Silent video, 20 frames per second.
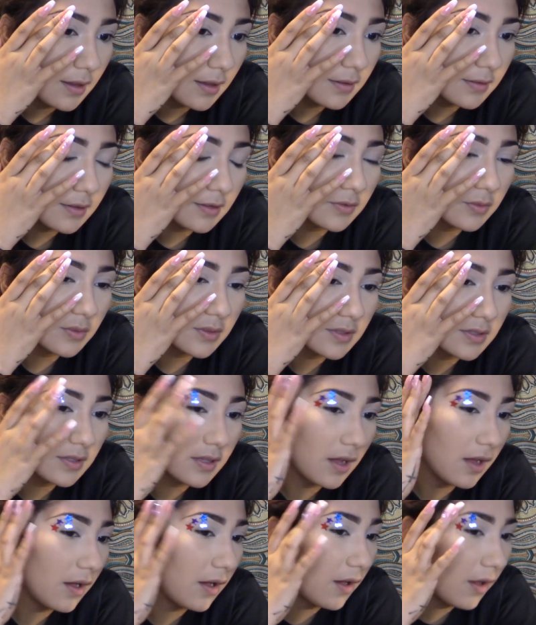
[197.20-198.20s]
This one's
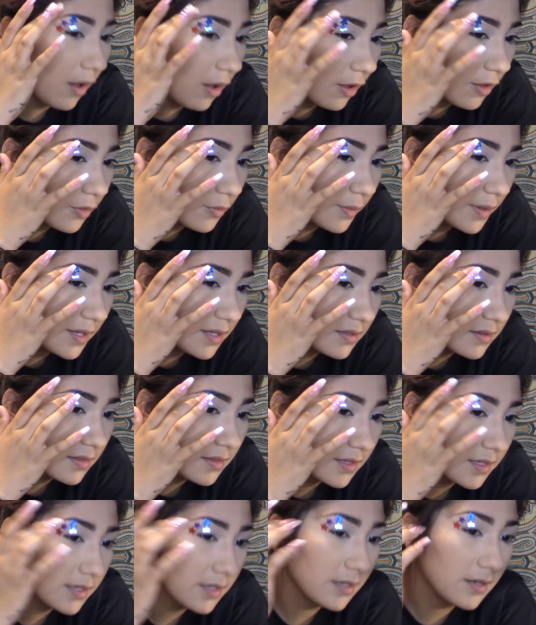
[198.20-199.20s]
not all the way in
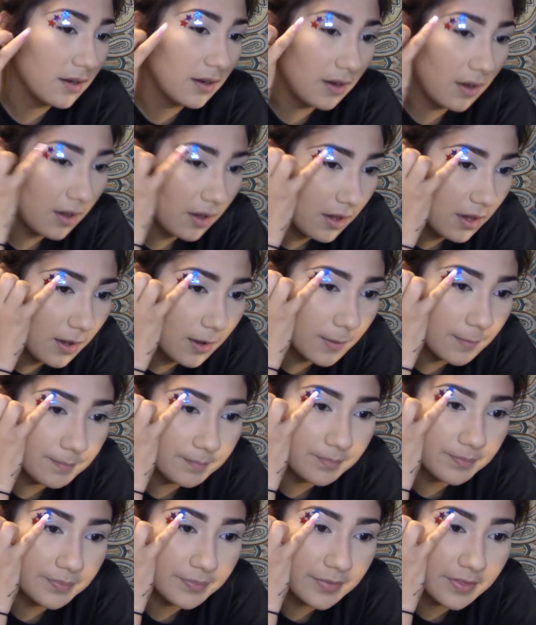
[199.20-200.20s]
there.
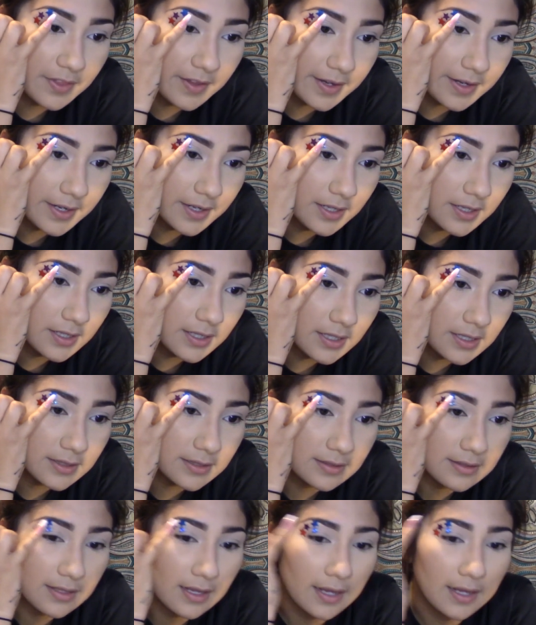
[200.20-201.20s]
There
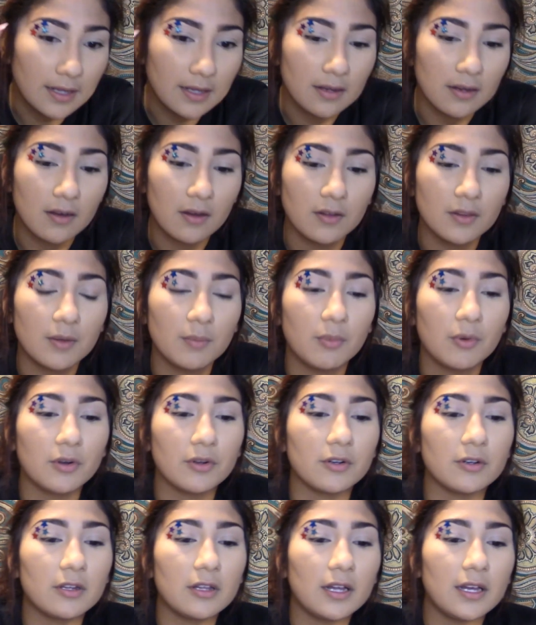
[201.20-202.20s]
it's like on the
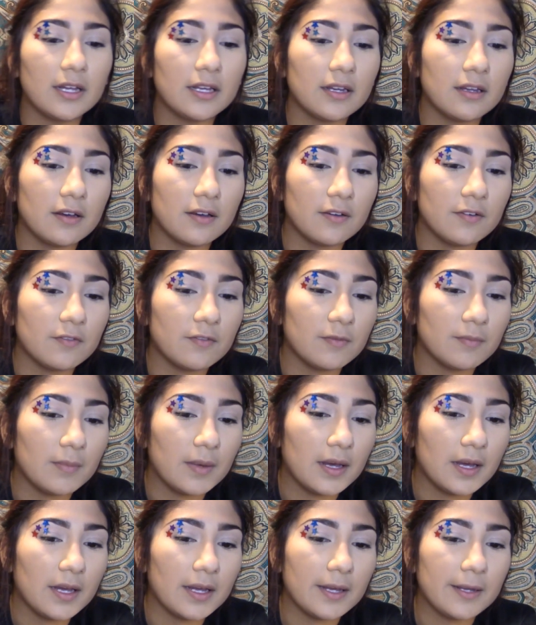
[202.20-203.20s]
borderline of
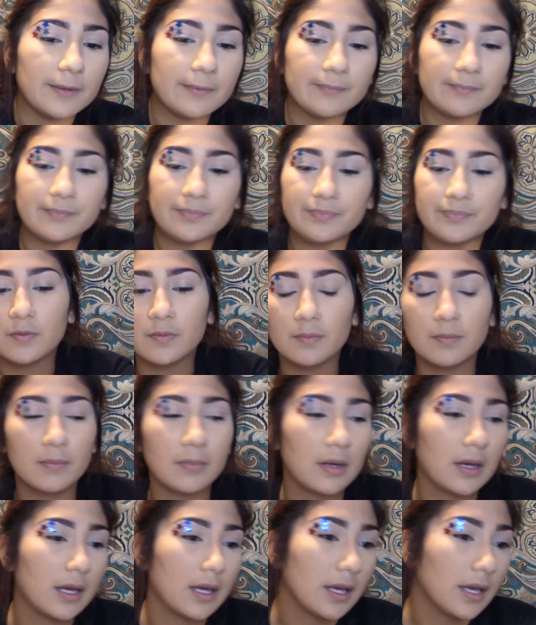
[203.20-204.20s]

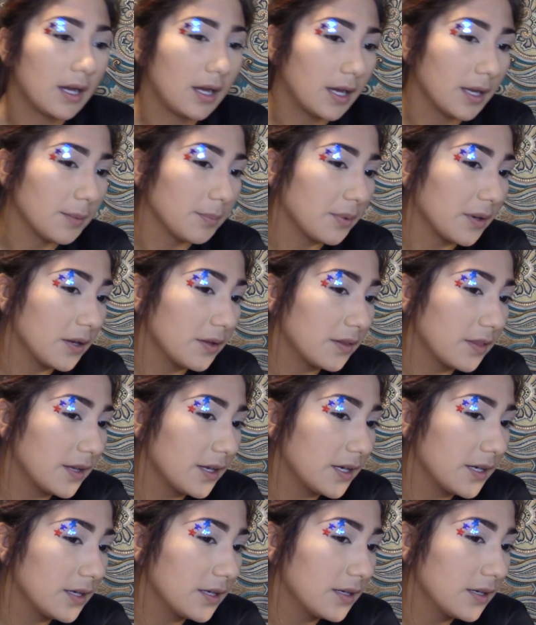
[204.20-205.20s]
my eyebrow
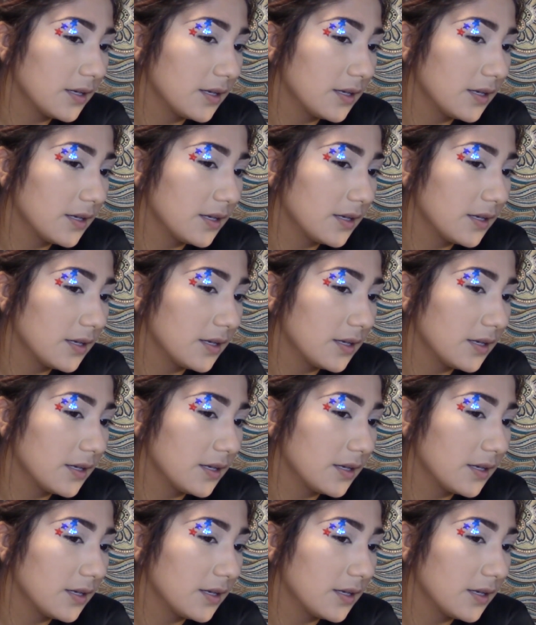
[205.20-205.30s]
there.